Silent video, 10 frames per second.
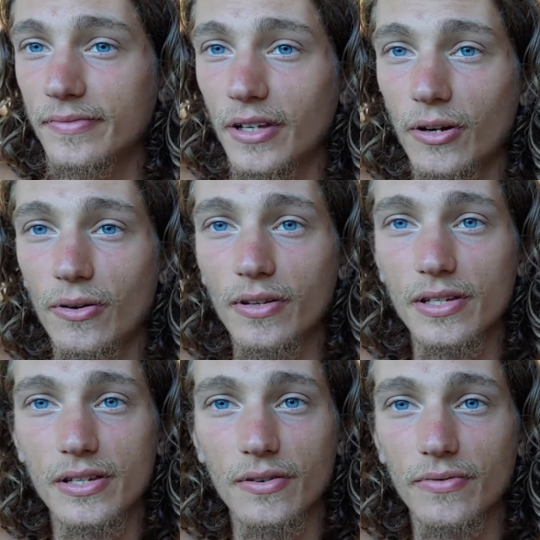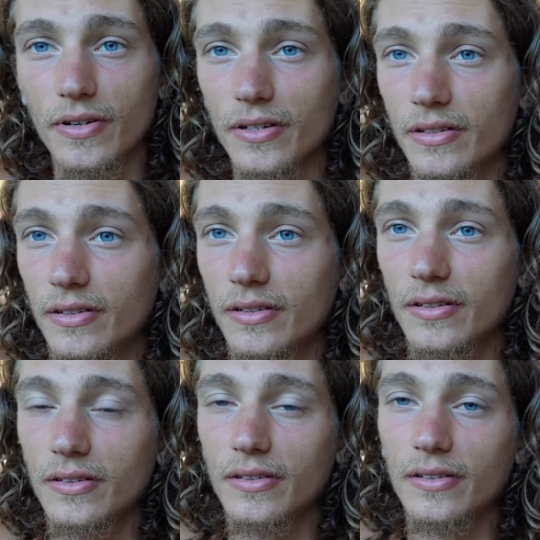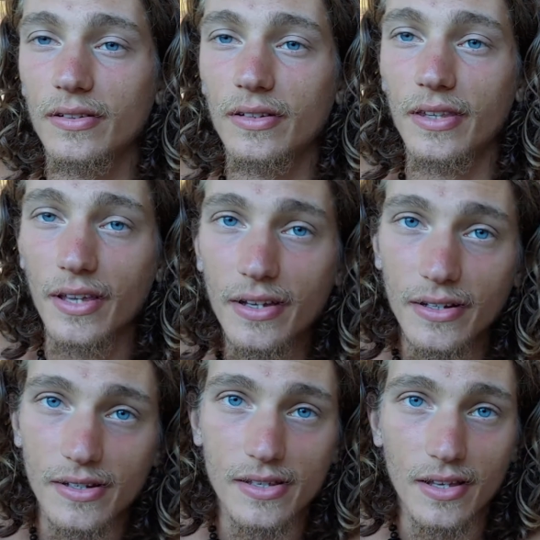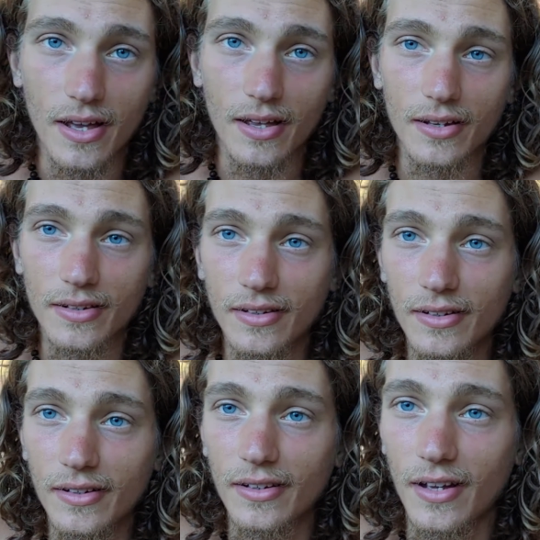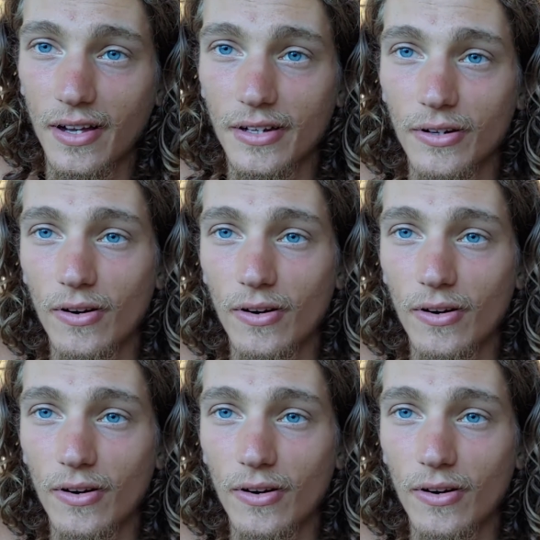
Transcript: like all these different things that I can